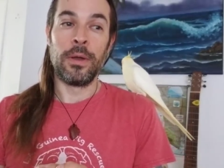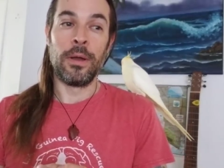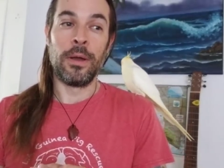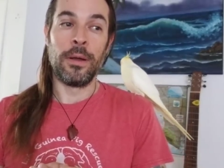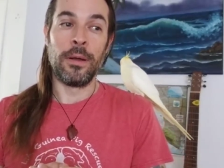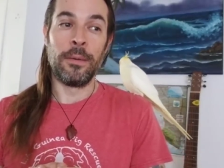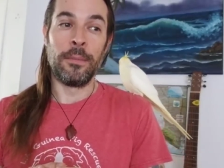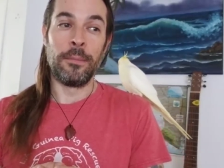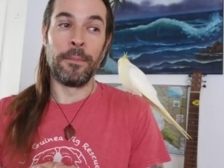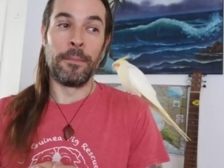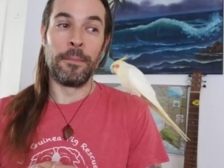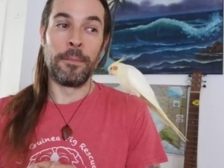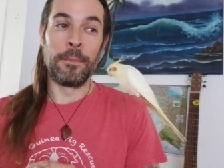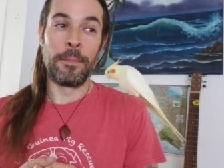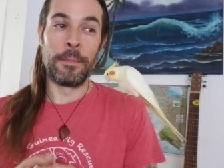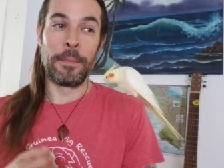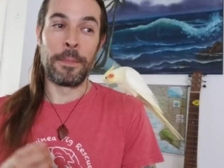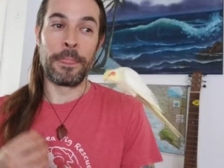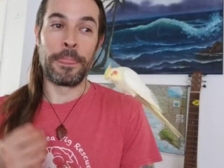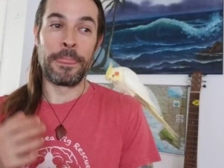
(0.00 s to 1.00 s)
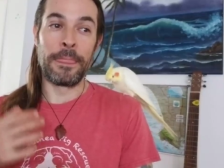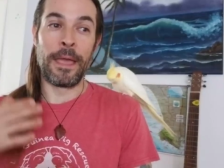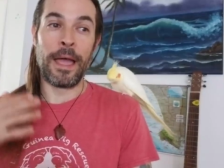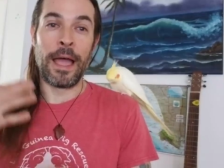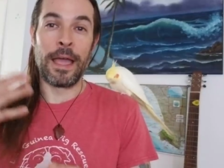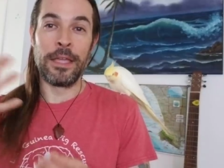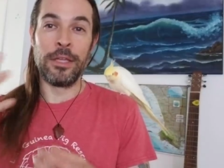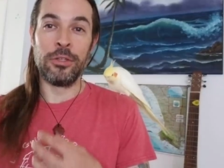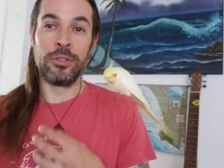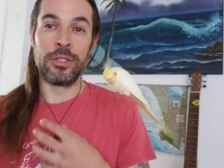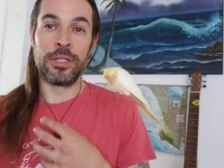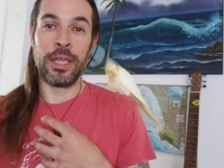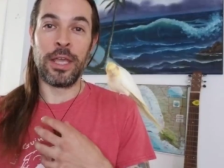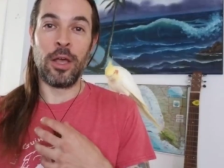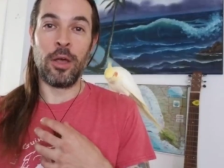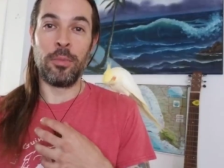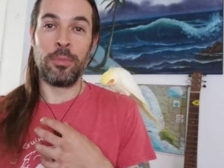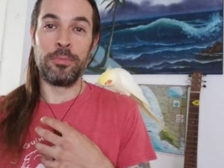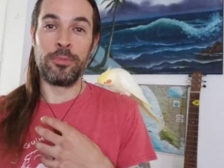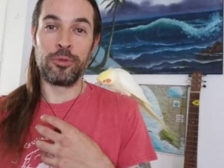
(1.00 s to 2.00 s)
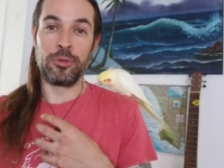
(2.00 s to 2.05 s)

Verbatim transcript: um, I used to help